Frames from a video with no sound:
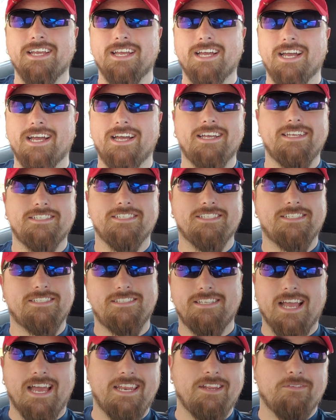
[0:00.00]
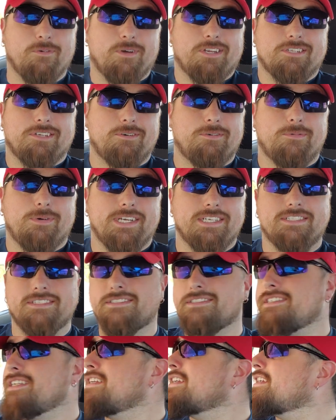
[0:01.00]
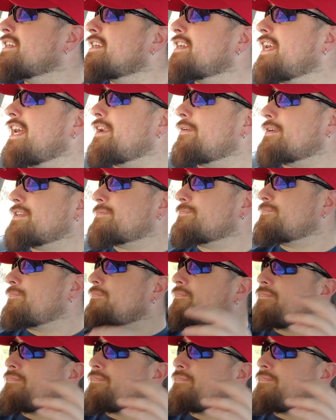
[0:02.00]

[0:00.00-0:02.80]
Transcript: I didn't want to go to waste. Anyways,